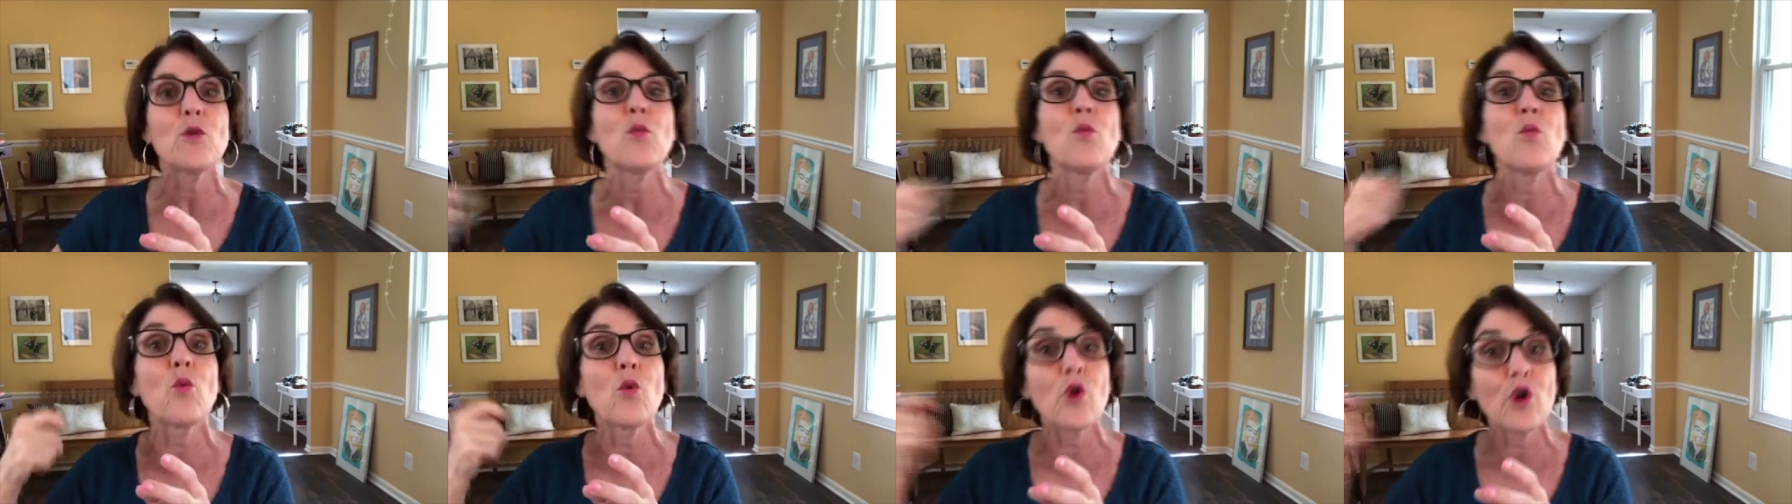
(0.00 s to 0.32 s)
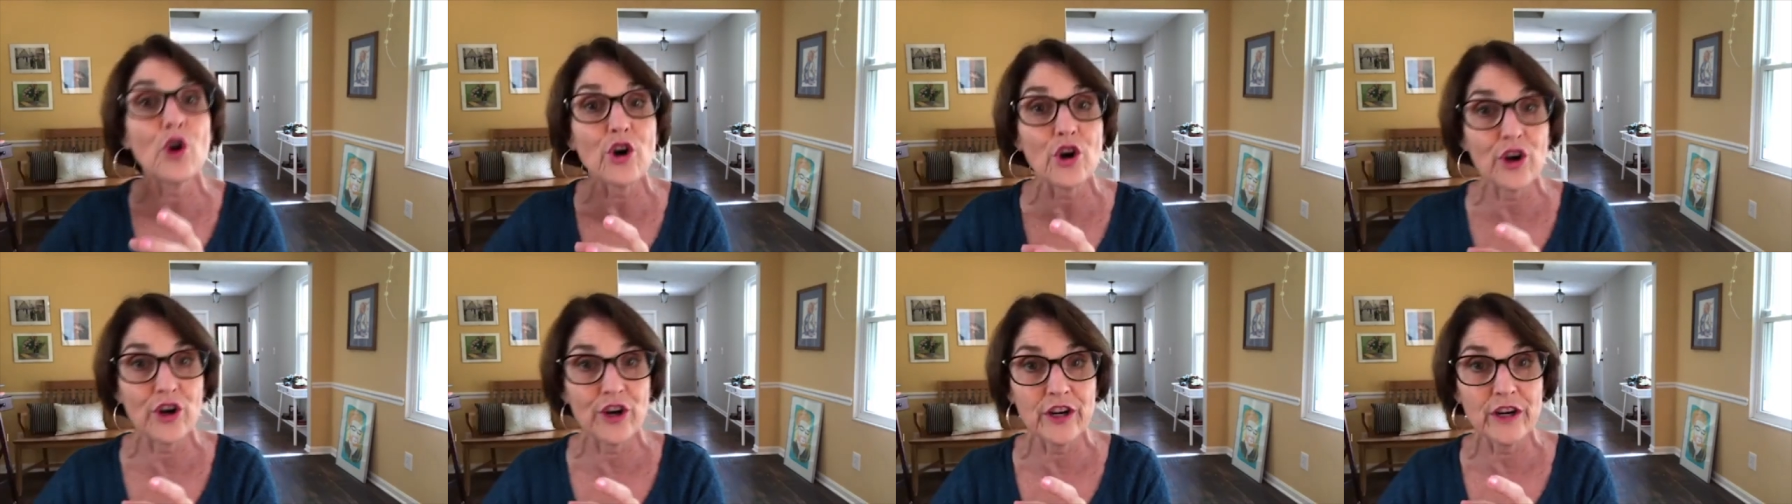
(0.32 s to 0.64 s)

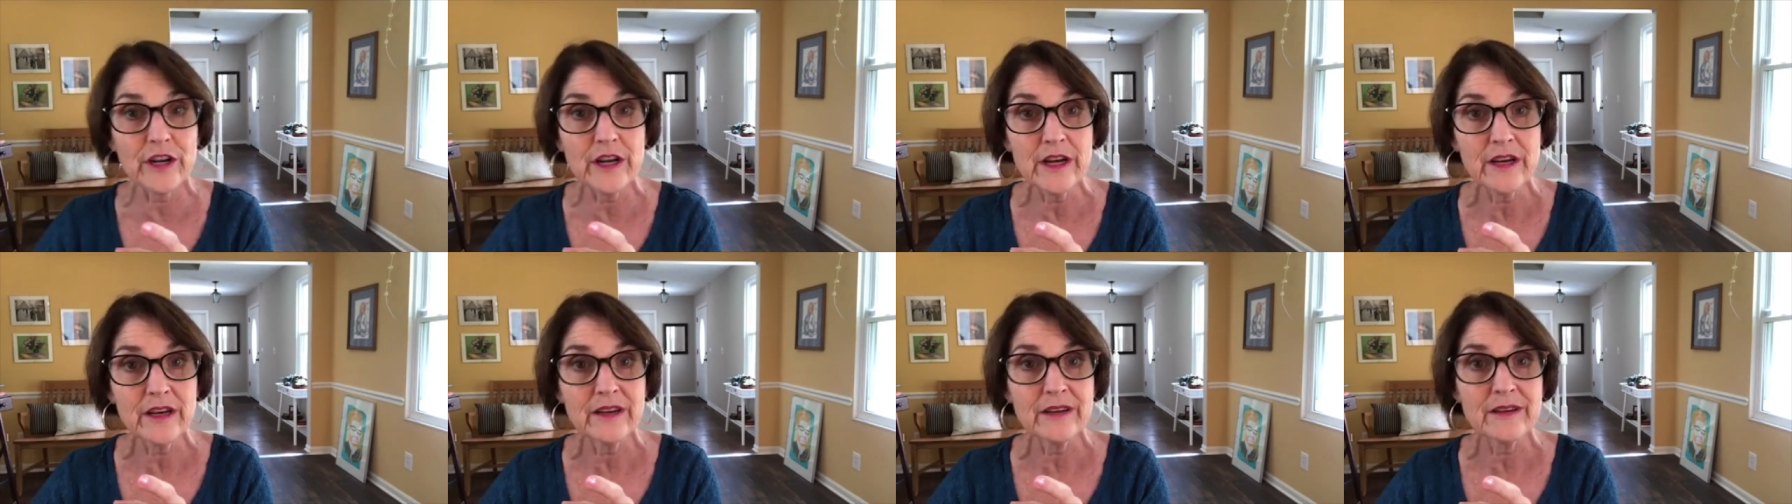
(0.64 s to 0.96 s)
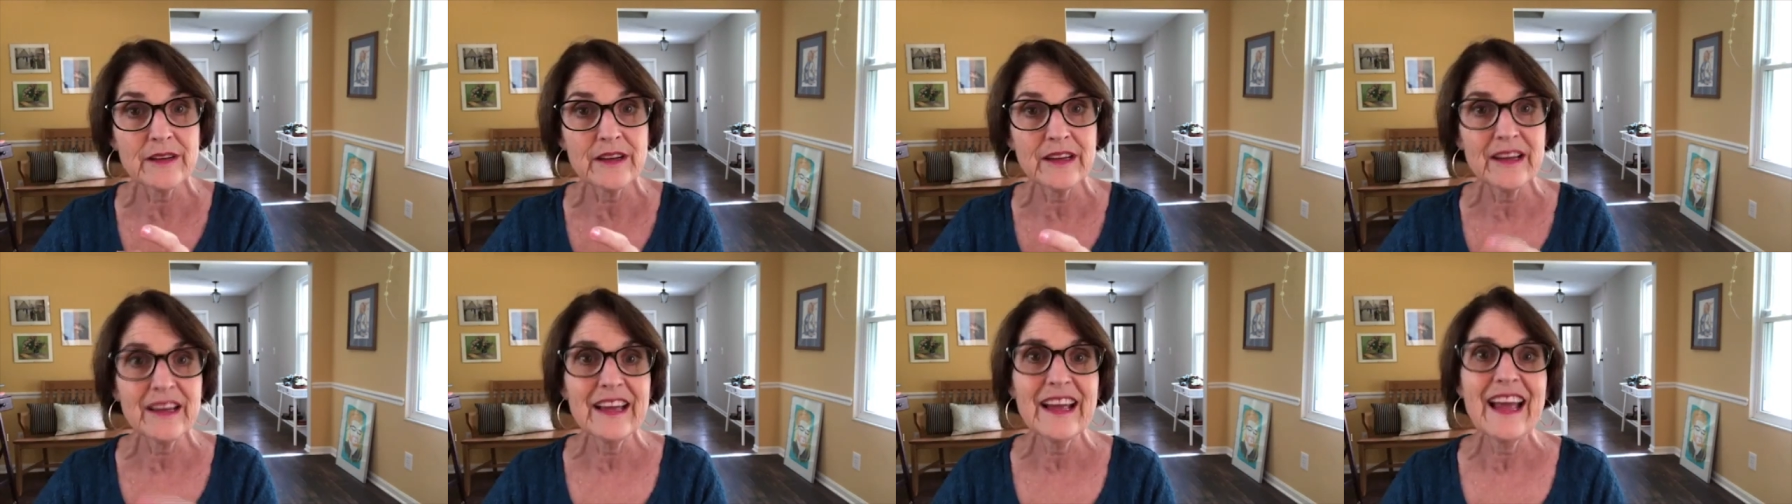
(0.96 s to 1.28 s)
word
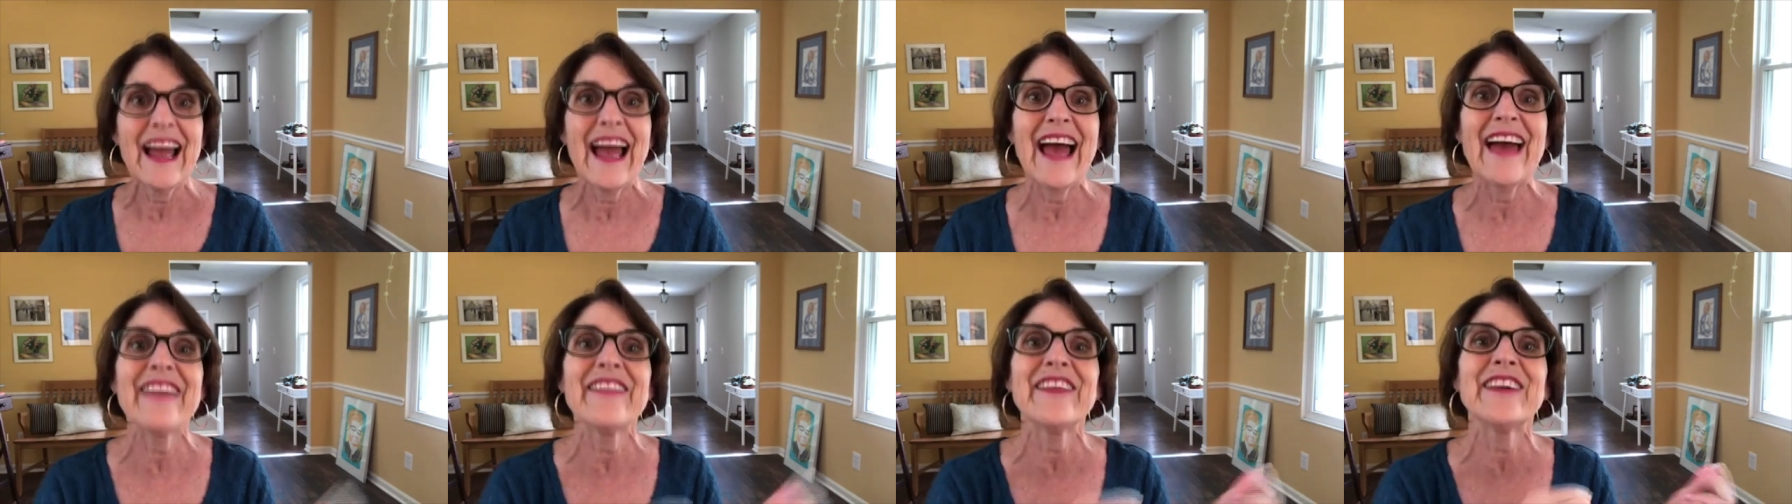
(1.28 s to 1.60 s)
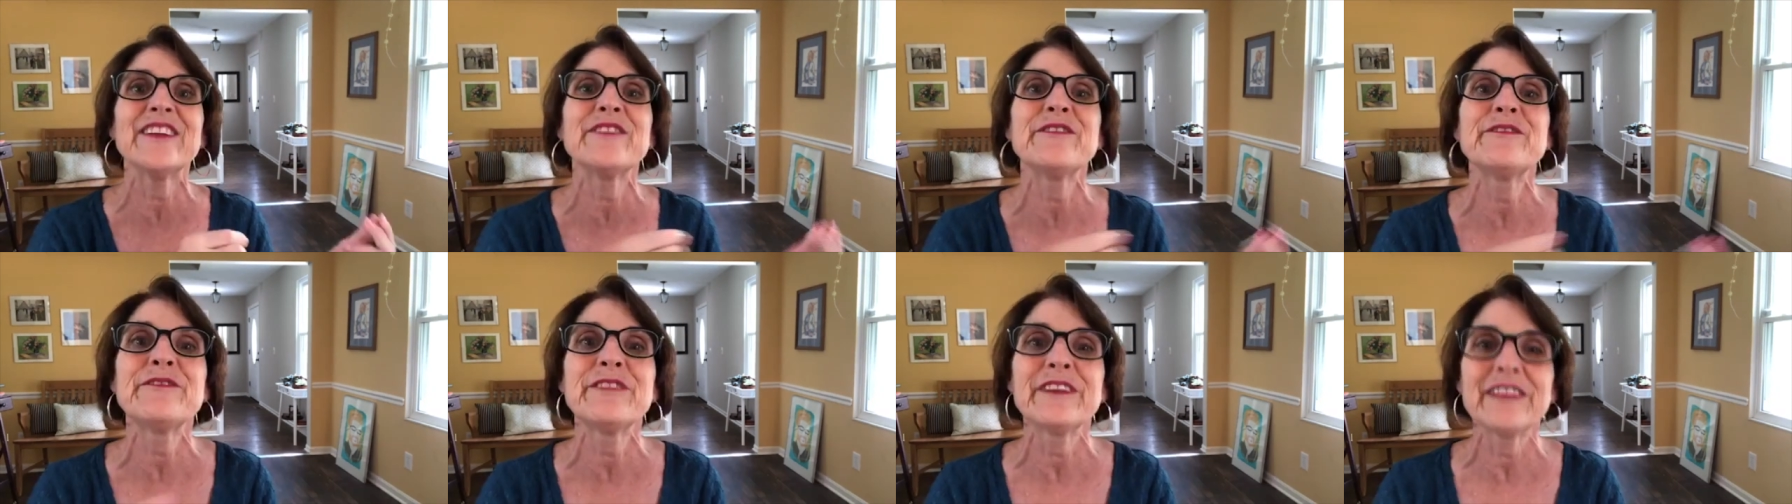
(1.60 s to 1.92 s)
and
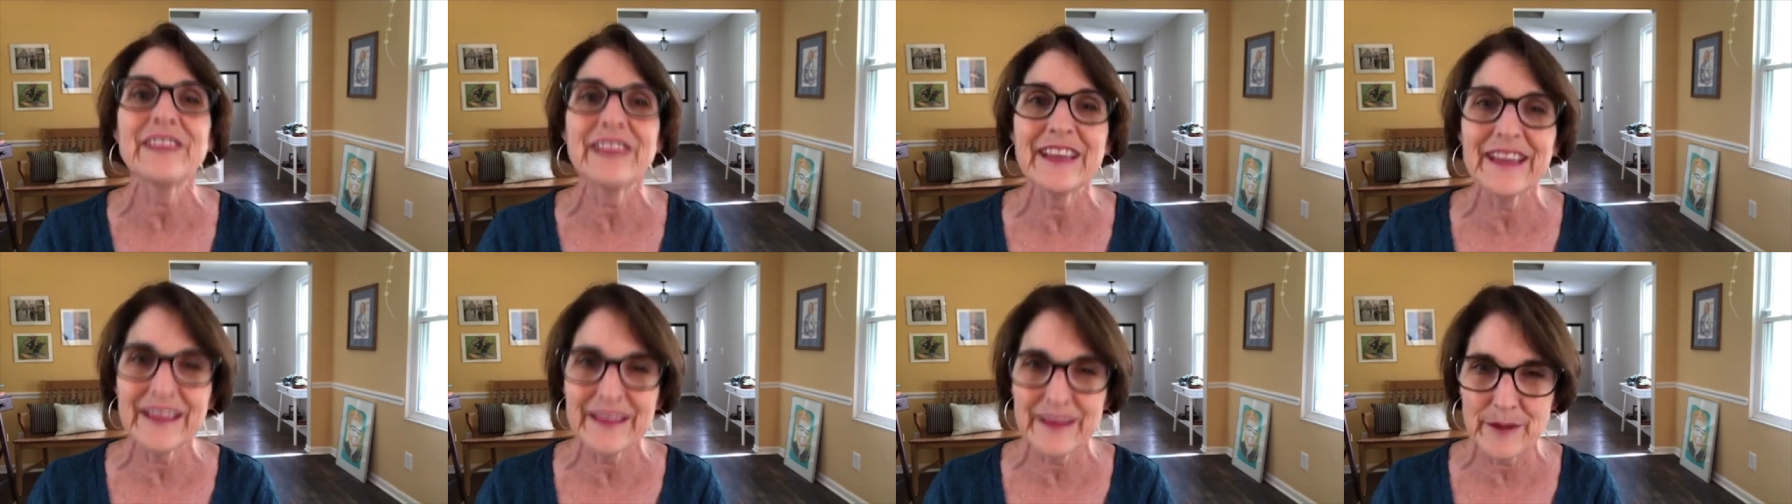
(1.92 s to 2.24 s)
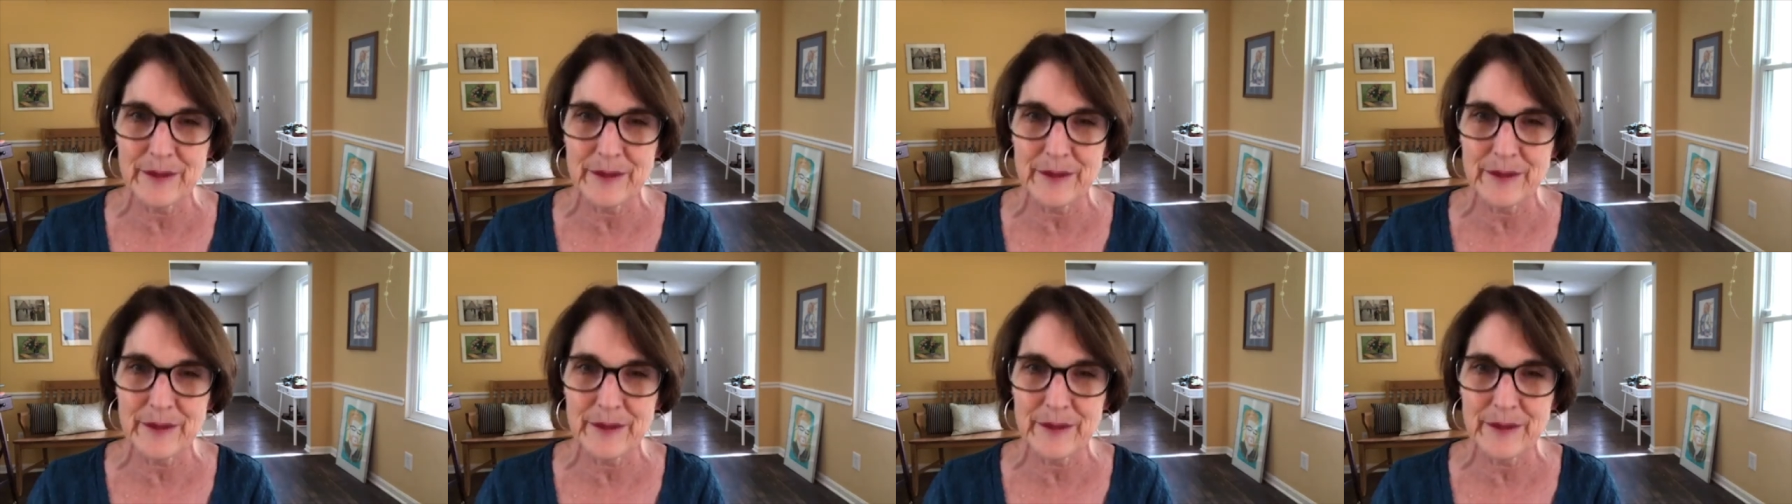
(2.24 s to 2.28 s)
then filling